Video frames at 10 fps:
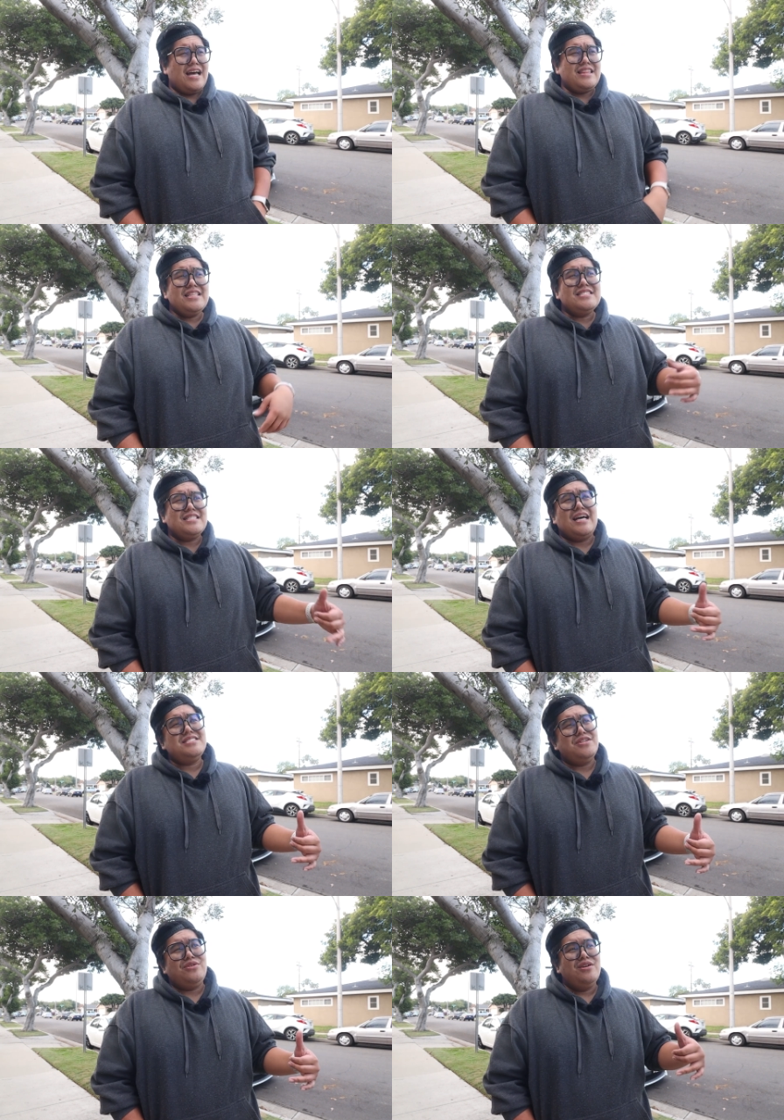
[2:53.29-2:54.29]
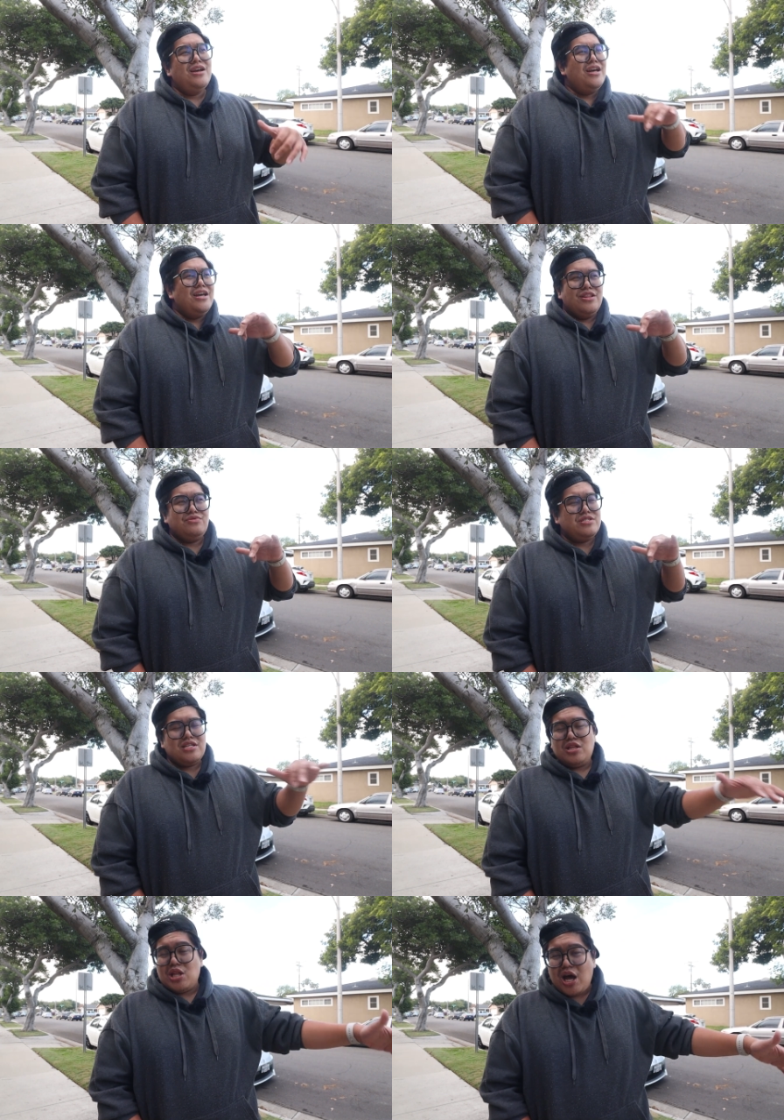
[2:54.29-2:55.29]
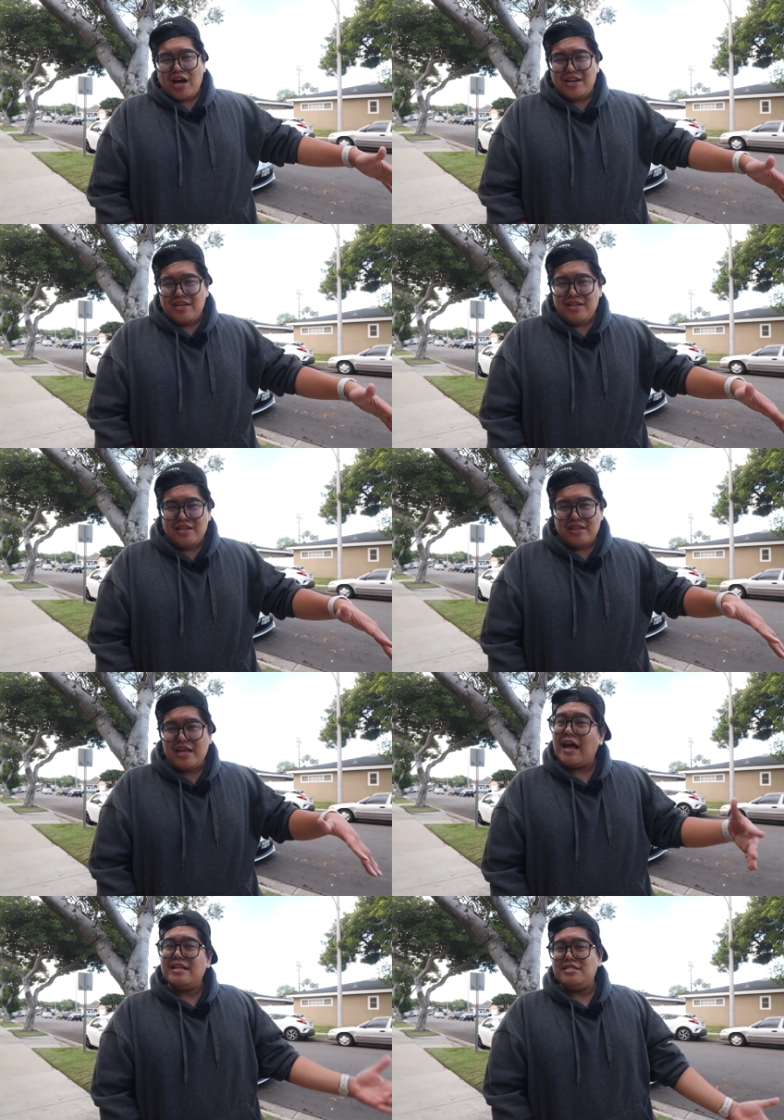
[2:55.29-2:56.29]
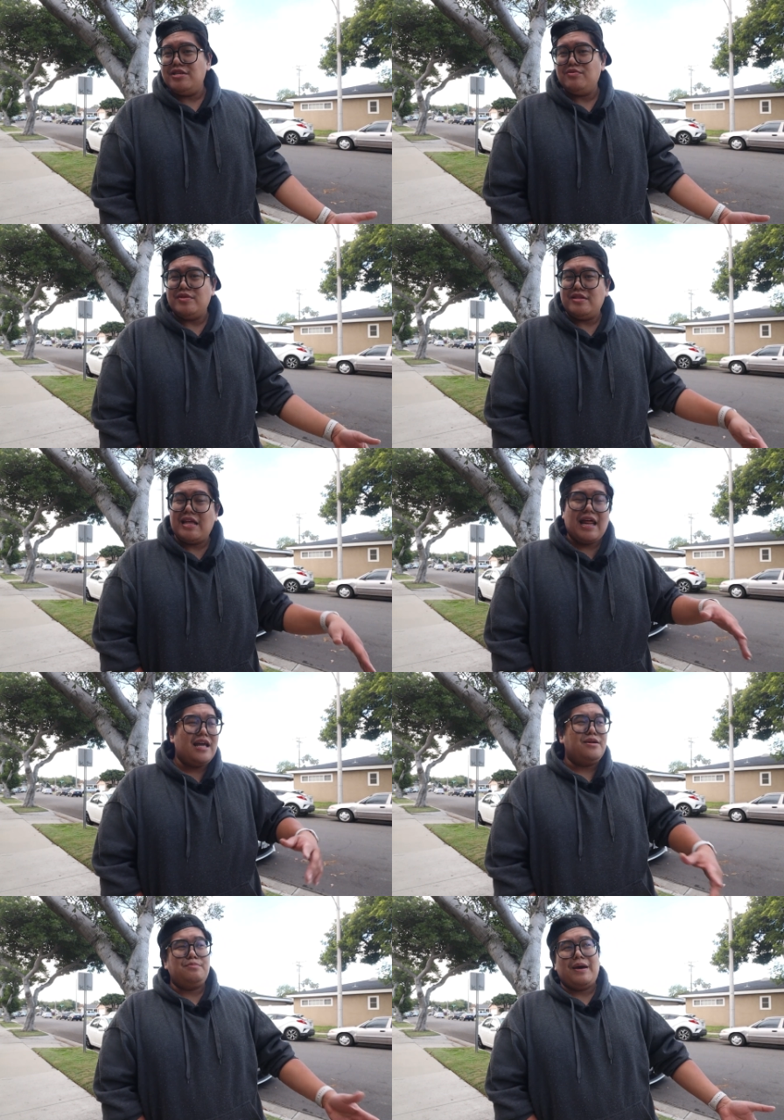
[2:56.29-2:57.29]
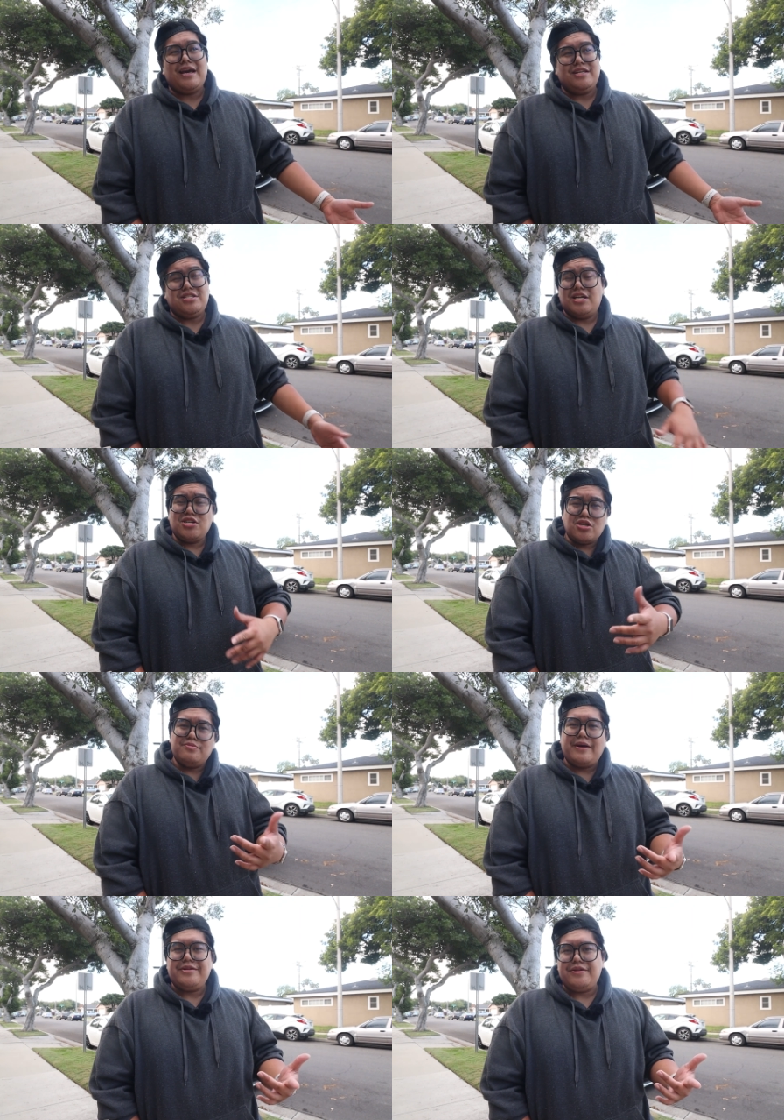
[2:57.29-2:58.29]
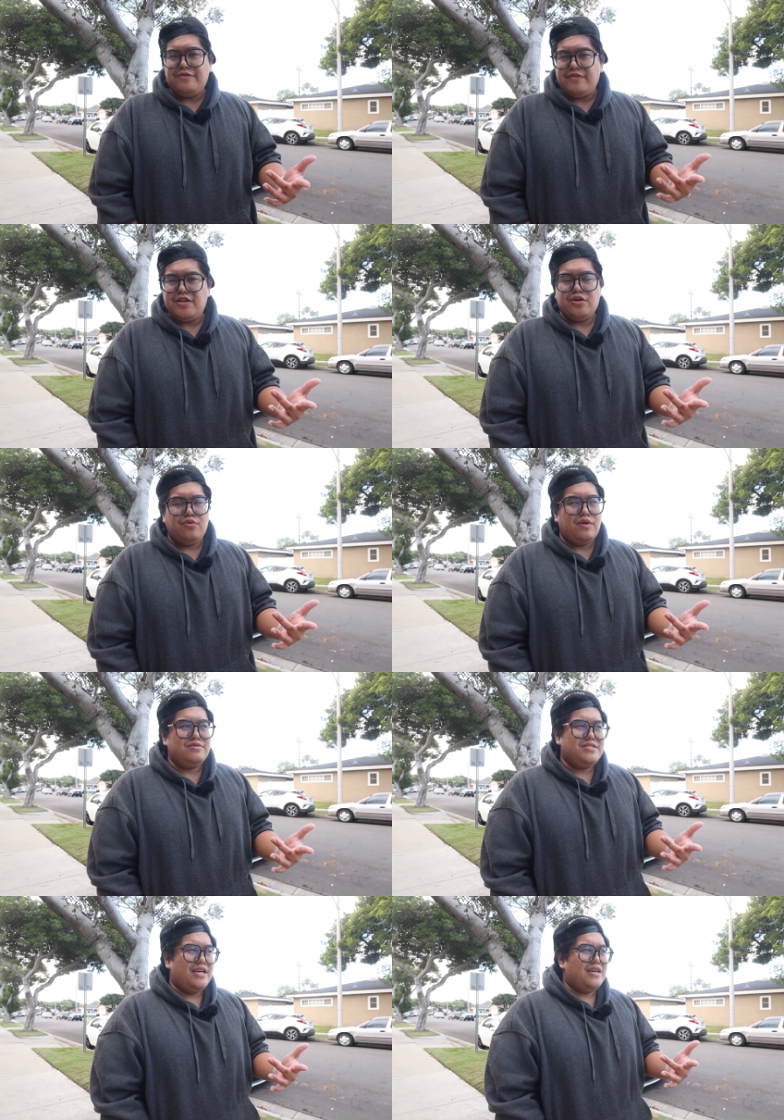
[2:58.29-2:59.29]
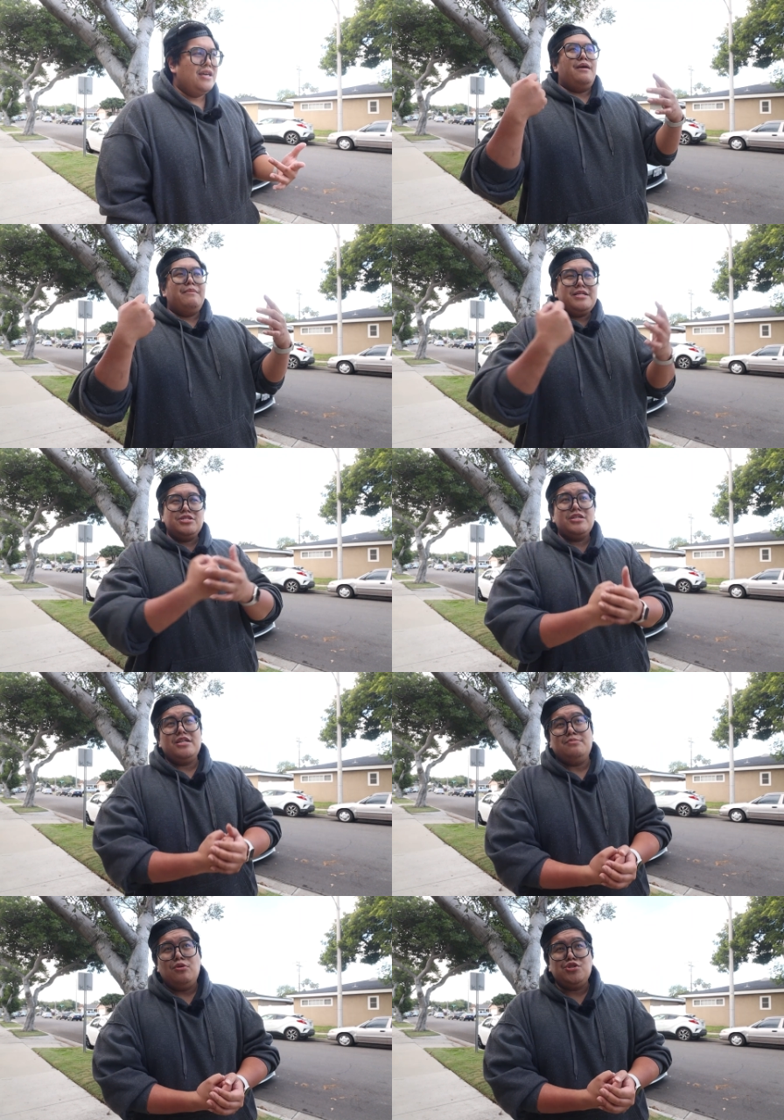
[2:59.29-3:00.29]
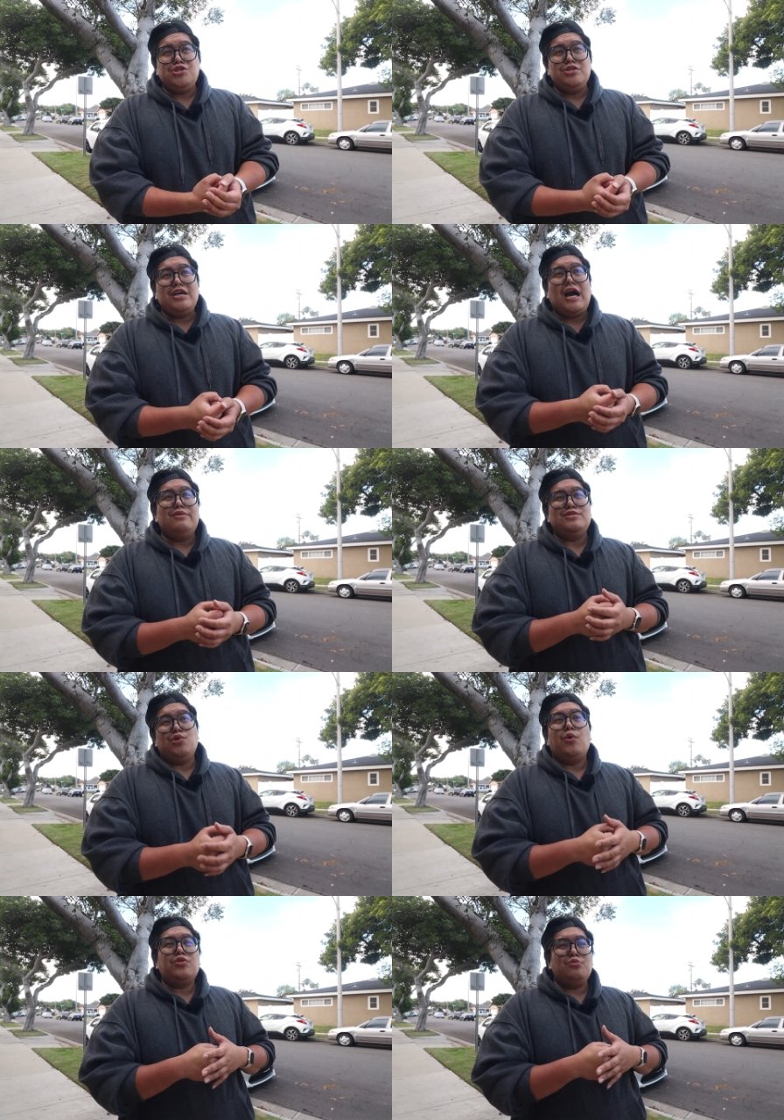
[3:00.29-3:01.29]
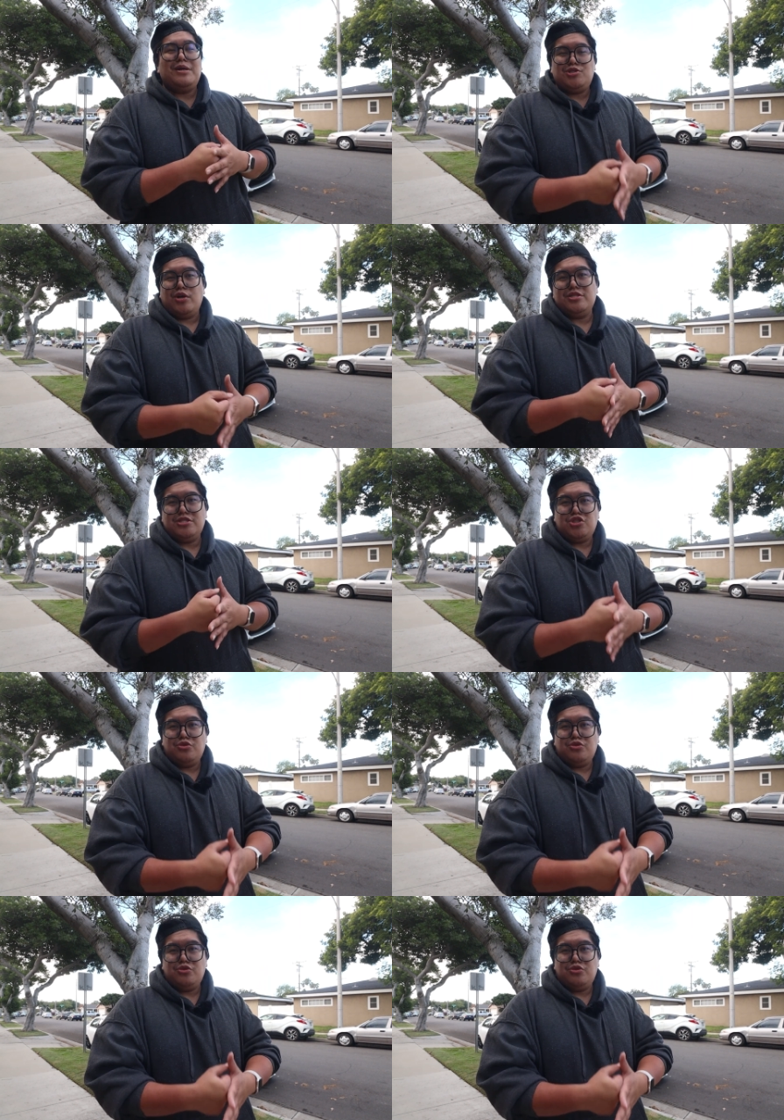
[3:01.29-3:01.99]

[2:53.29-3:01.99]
I think this last year, there was just a lot that I had to deal with, that I had to unpackage. And I talked about it in a video where I was saying, mentally and emotionally, I was going through my trials and